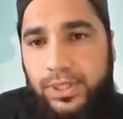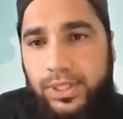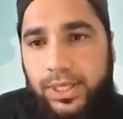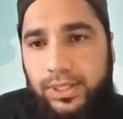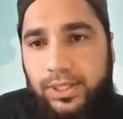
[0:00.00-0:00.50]

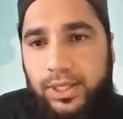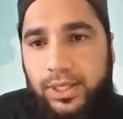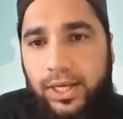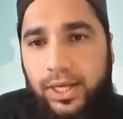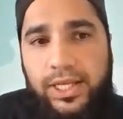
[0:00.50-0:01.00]
right?
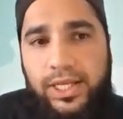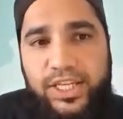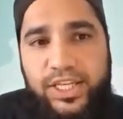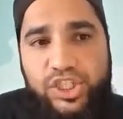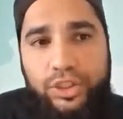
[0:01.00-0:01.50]
A
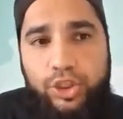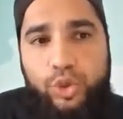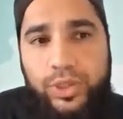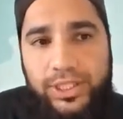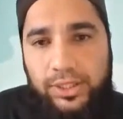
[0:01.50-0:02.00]
regional
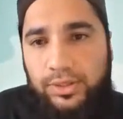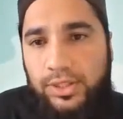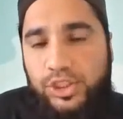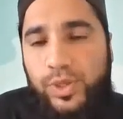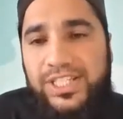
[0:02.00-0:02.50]
unity.
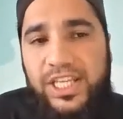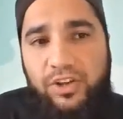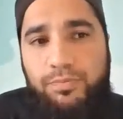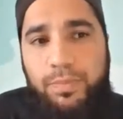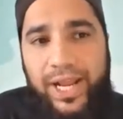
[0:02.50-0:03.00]
So instead
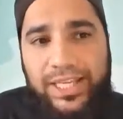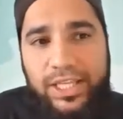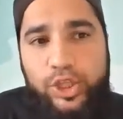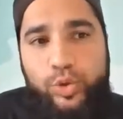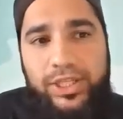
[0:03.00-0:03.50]
of breaking
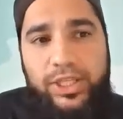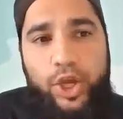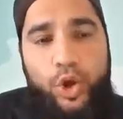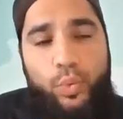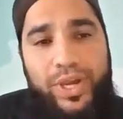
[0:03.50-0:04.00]
the unity,
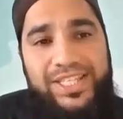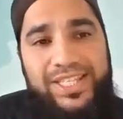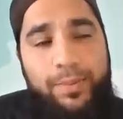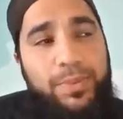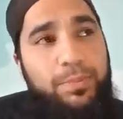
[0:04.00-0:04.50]
where
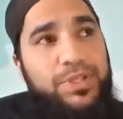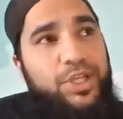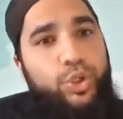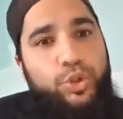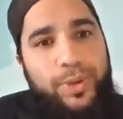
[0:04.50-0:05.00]
some people's
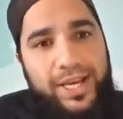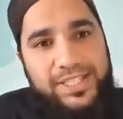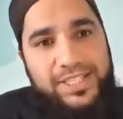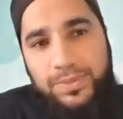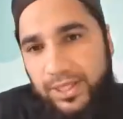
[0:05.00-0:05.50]
going to be
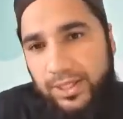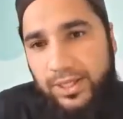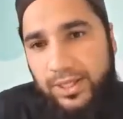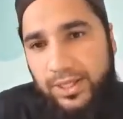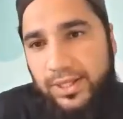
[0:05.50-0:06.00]
accepting
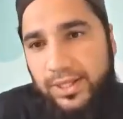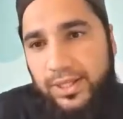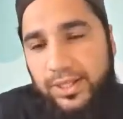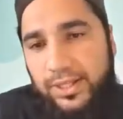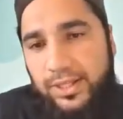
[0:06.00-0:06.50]

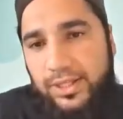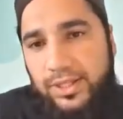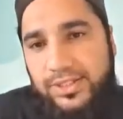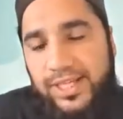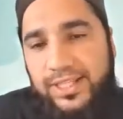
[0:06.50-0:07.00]
the
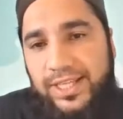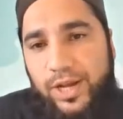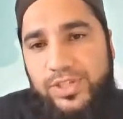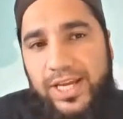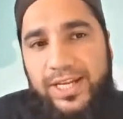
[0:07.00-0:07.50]
sighting
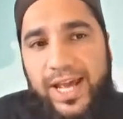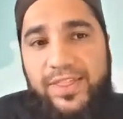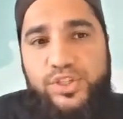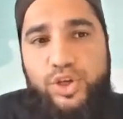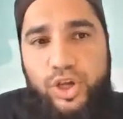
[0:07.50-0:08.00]
outside and
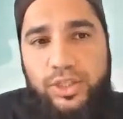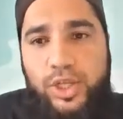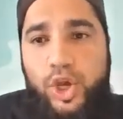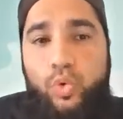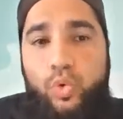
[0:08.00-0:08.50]
others are not,
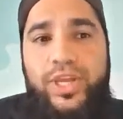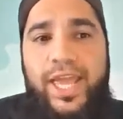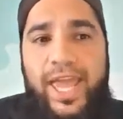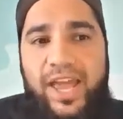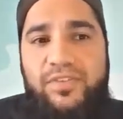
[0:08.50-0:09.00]
we
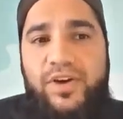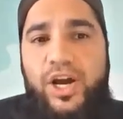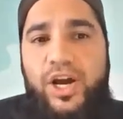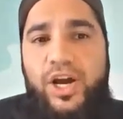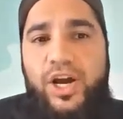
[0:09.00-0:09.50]
have a
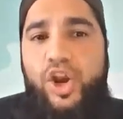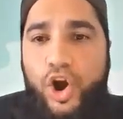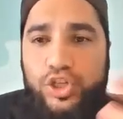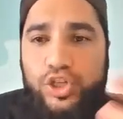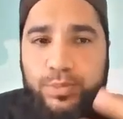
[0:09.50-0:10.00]

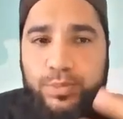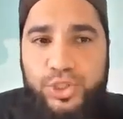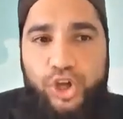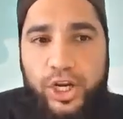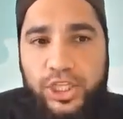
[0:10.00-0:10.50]
large
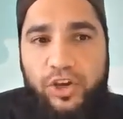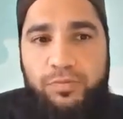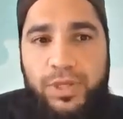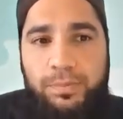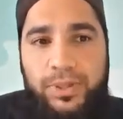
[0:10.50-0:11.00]
majority of
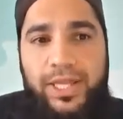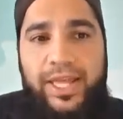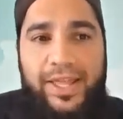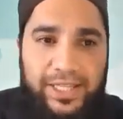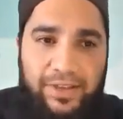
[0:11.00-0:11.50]
people
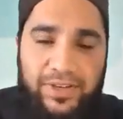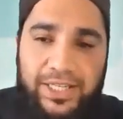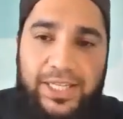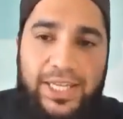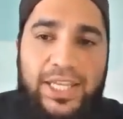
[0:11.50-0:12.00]
that have
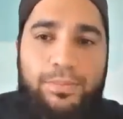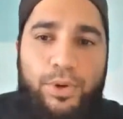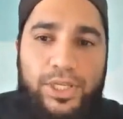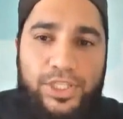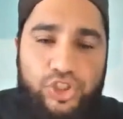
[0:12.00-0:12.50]
agreed
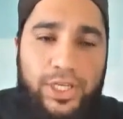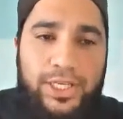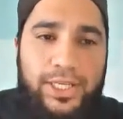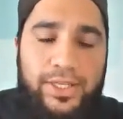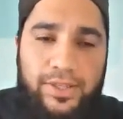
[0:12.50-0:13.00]
upon
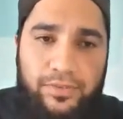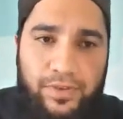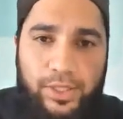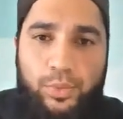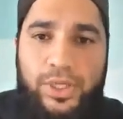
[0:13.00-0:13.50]
historically the
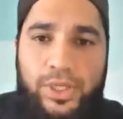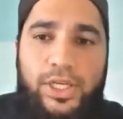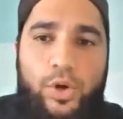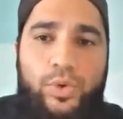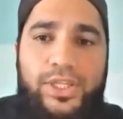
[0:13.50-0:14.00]
fact that we're going to
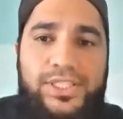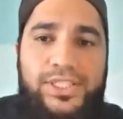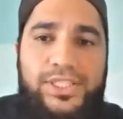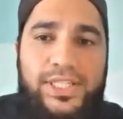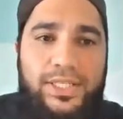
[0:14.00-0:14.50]
go with a
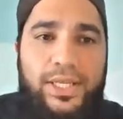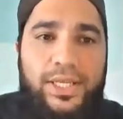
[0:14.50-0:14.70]
certain